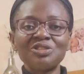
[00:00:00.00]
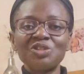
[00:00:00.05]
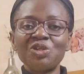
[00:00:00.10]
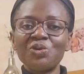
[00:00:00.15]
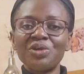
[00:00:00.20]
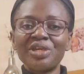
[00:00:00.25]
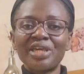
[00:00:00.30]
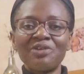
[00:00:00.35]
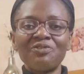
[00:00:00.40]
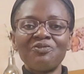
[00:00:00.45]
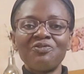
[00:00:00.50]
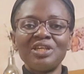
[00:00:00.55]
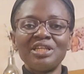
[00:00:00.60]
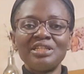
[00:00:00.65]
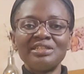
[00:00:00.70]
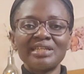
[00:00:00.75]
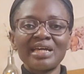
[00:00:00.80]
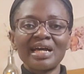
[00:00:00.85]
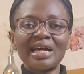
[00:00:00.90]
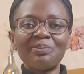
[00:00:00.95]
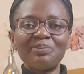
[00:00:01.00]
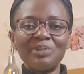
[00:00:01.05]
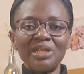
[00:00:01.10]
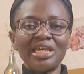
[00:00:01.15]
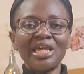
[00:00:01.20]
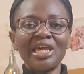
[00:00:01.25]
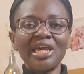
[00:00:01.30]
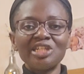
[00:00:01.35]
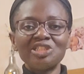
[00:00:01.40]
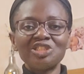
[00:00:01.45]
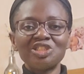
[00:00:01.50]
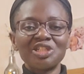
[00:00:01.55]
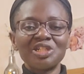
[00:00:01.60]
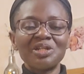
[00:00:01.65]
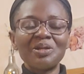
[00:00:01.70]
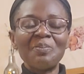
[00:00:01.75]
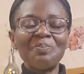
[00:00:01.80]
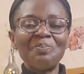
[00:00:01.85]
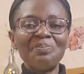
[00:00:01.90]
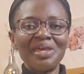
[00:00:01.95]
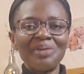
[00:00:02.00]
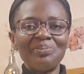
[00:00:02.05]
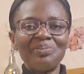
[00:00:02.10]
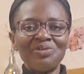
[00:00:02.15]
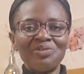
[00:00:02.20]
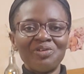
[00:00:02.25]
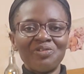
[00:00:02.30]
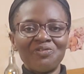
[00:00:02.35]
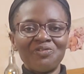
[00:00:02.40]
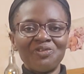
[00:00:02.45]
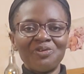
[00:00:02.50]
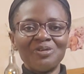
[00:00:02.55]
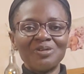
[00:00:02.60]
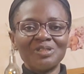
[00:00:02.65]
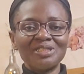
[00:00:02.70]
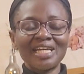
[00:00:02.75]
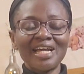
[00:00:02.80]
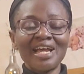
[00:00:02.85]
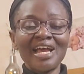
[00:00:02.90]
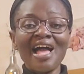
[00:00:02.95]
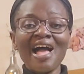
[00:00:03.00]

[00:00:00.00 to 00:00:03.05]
UK visa application may be refused.